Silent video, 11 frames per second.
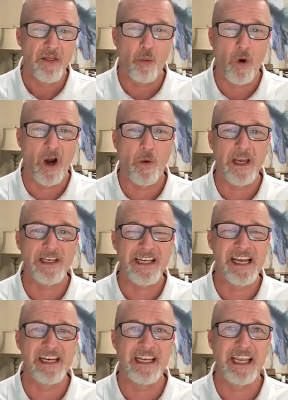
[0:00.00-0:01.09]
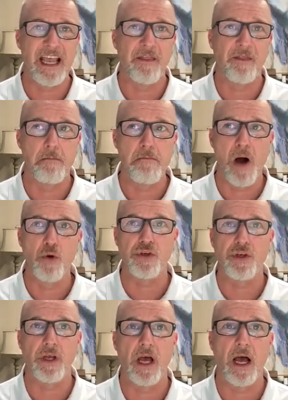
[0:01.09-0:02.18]
Where we tend to get the
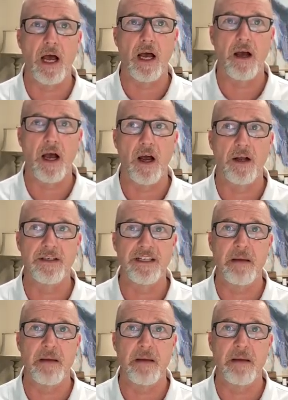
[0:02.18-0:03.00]
most uh, uh,